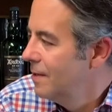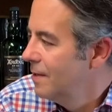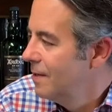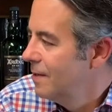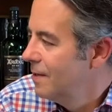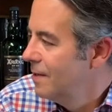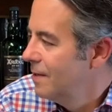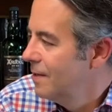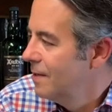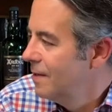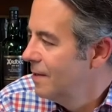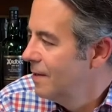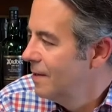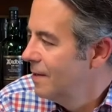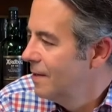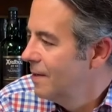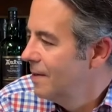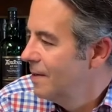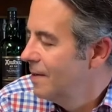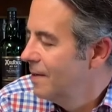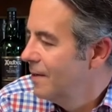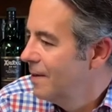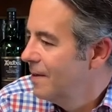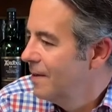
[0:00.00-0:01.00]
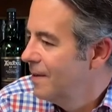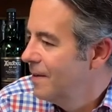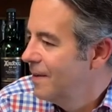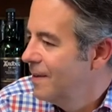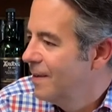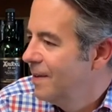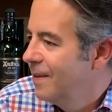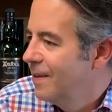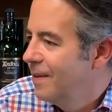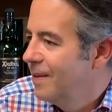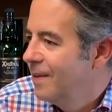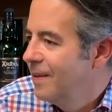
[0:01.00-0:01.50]

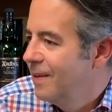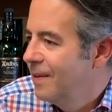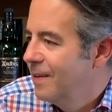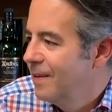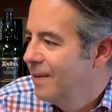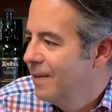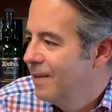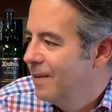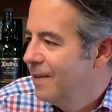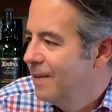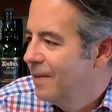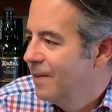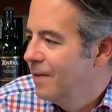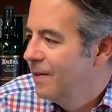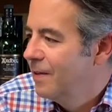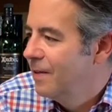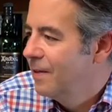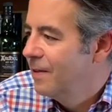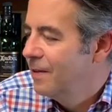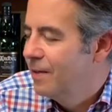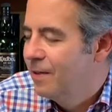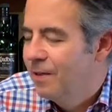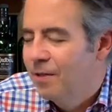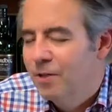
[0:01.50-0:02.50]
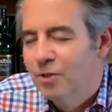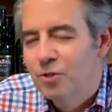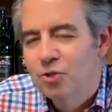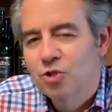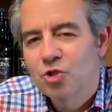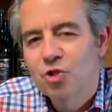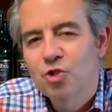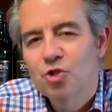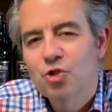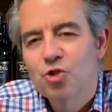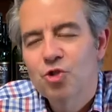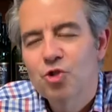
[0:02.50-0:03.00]

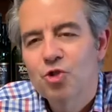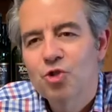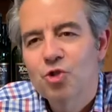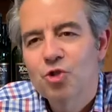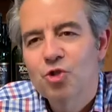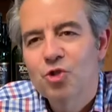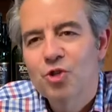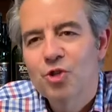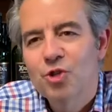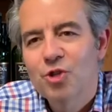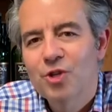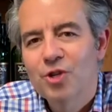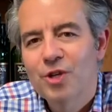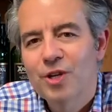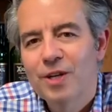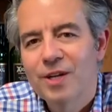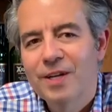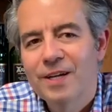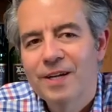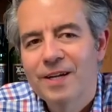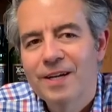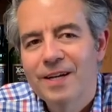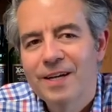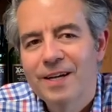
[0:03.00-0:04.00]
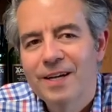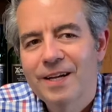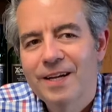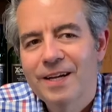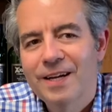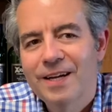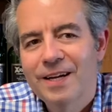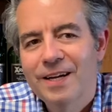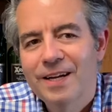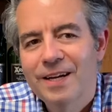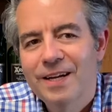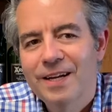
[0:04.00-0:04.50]

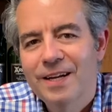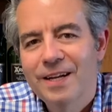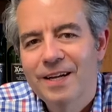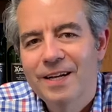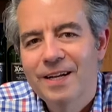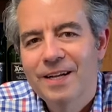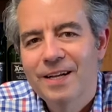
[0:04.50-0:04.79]
The person shown says nothing.